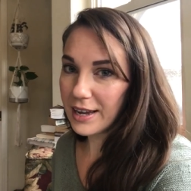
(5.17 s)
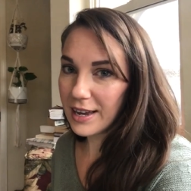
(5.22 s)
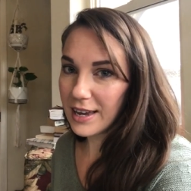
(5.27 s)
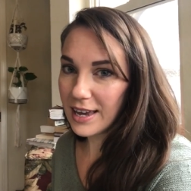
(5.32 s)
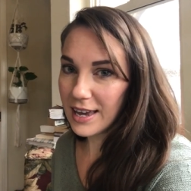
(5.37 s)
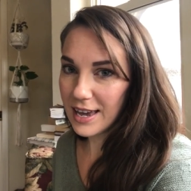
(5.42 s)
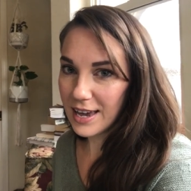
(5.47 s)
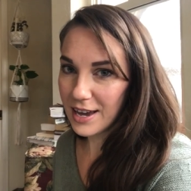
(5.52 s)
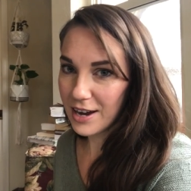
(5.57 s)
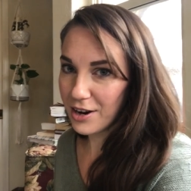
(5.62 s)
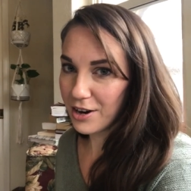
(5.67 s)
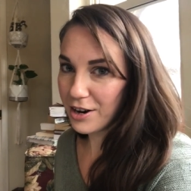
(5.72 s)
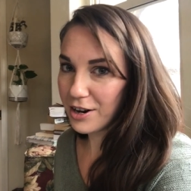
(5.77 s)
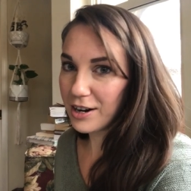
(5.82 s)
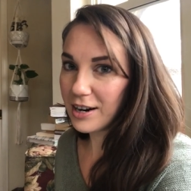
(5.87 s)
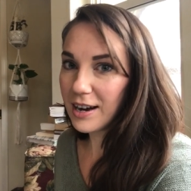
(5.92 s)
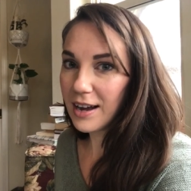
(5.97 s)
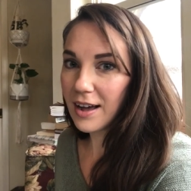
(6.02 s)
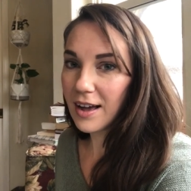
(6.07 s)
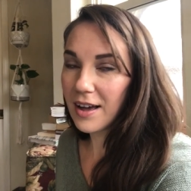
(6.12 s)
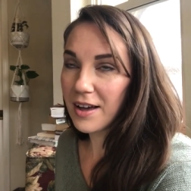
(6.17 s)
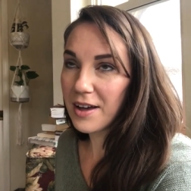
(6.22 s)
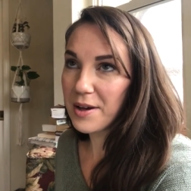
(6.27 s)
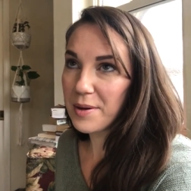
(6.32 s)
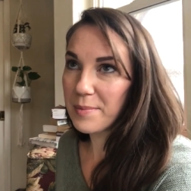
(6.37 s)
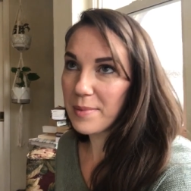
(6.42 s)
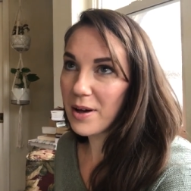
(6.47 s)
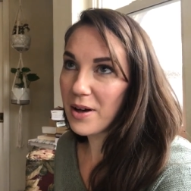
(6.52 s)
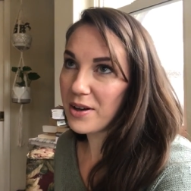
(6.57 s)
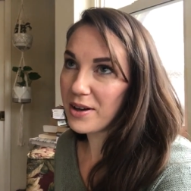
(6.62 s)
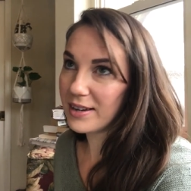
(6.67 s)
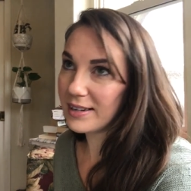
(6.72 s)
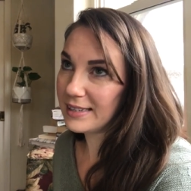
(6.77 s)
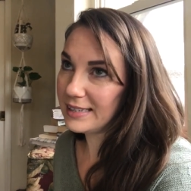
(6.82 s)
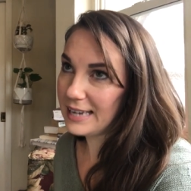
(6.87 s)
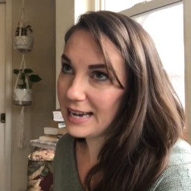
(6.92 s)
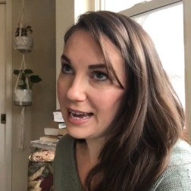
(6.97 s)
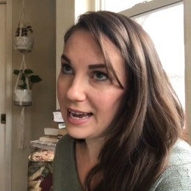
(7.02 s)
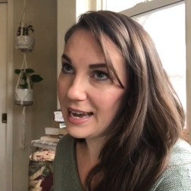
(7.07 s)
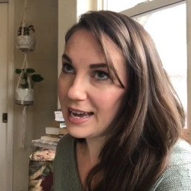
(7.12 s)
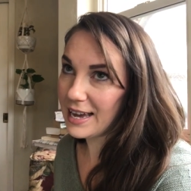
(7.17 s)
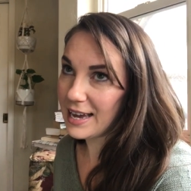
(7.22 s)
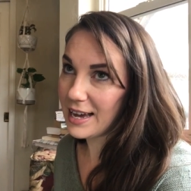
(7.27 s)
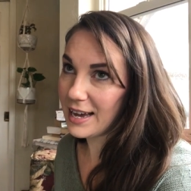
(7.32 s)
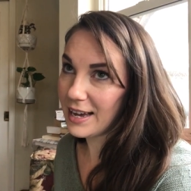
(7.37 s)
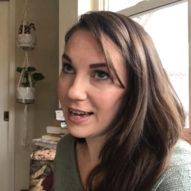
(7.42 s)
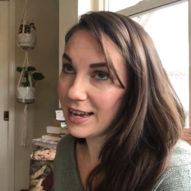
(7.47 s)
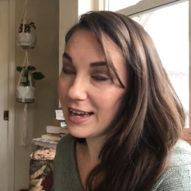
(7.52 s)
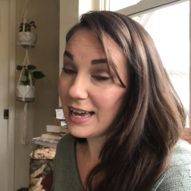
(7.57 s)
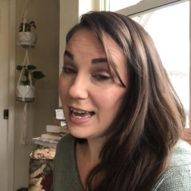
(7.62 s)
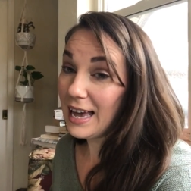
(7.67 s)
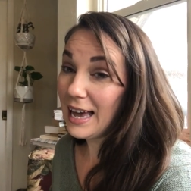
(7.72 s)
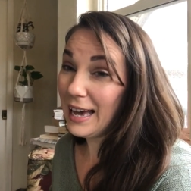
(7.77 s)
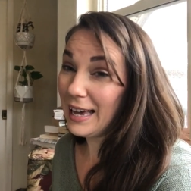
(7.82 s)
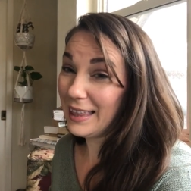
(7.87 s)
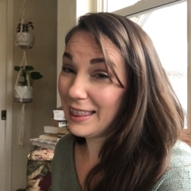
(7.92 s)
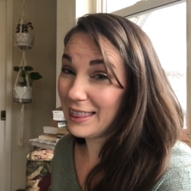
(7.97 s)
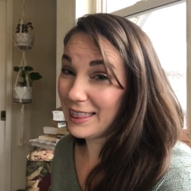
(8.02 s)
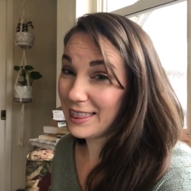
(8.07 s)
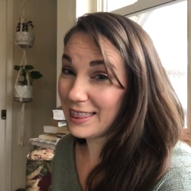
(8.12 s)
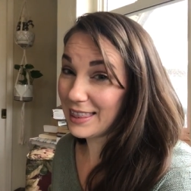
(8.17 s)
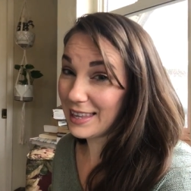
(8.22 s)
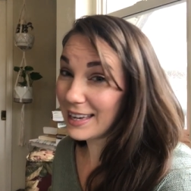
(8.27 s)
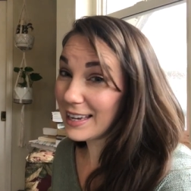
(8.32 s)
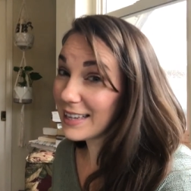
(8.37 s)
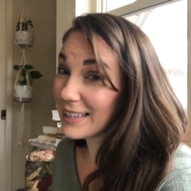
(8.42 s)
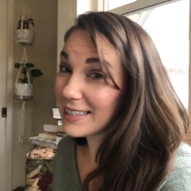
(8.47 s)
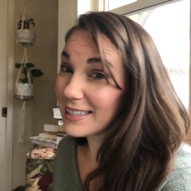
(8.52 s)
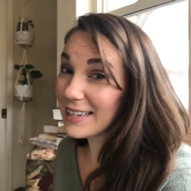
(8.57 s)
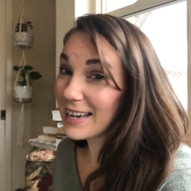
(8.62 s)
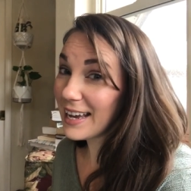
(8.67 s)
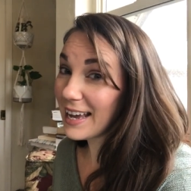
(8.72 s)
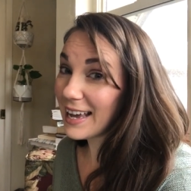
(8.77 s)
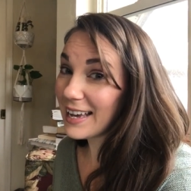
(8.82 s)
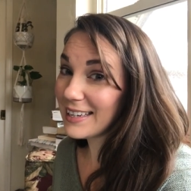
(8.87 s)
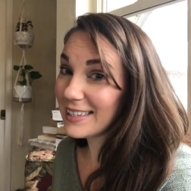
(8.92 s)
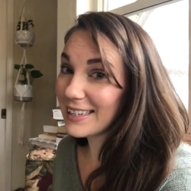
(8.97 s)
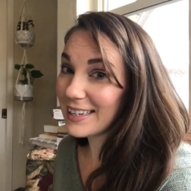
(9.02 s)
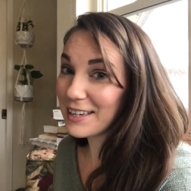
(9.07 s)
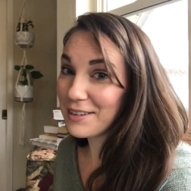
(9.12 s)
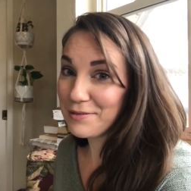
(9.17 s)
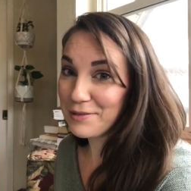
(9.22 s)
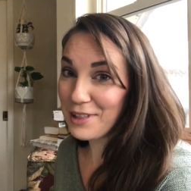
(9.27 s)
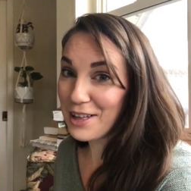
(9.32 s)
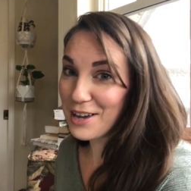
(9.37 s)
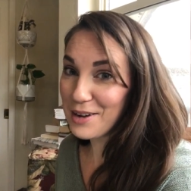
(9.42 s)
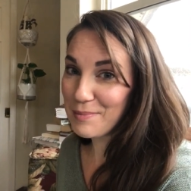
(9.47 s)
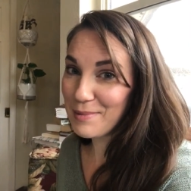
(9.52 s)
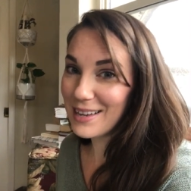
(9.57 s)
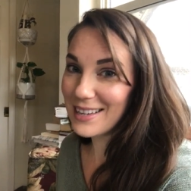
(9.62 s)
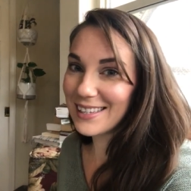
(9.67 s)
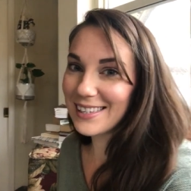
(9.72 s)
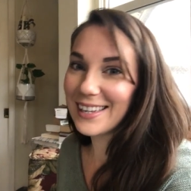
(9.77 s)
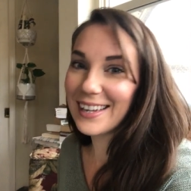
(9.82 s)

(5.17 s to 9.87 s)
here um, on day, I think it's day 18 of Vlogmas.